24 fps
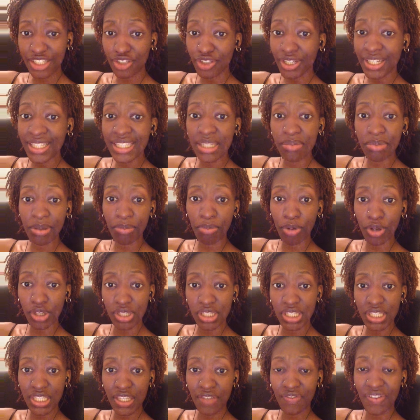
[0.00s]
You need to be
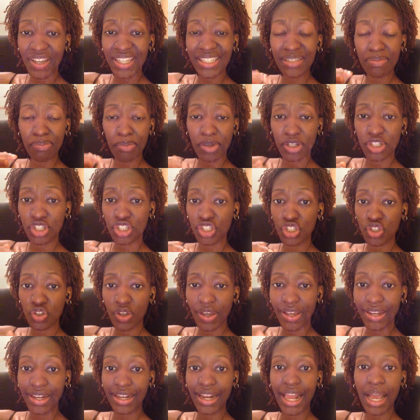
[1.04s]
positive as much as you
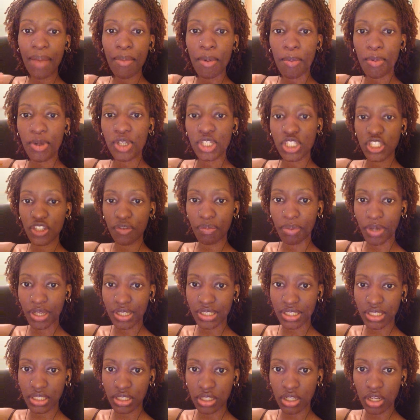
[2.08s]
can. And I'm a positive
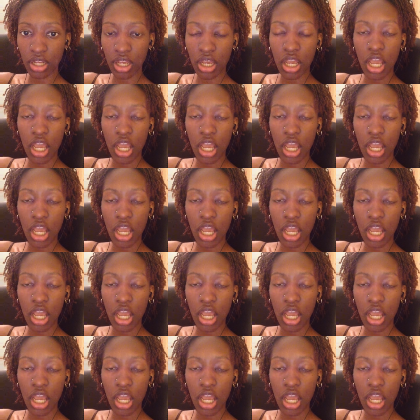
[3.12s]
person,